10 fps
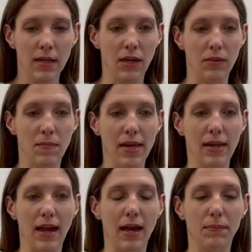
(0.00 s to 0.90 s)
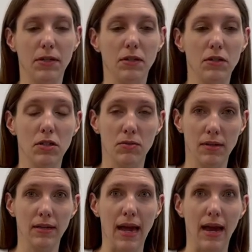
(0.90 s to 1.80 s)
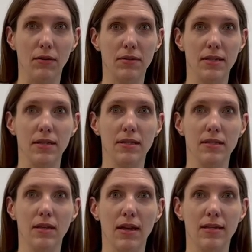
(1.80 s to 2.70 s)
Now, the main optical unit houses